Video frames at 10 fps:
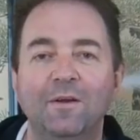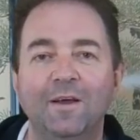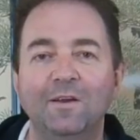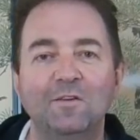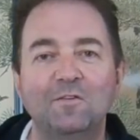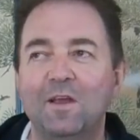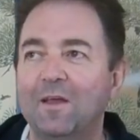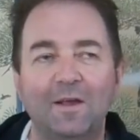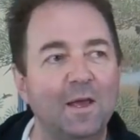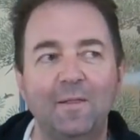and
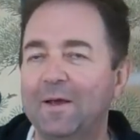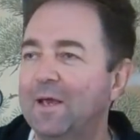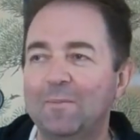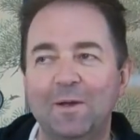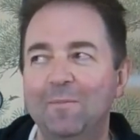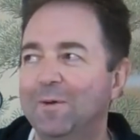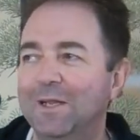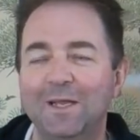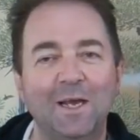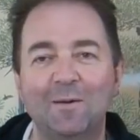they kept coming
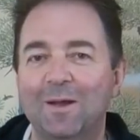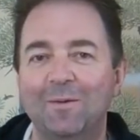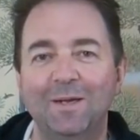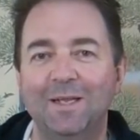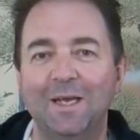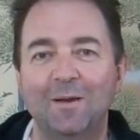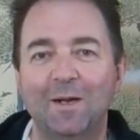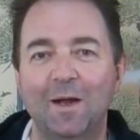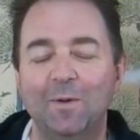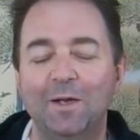and they kept coming and they kept
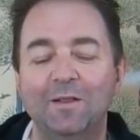coming,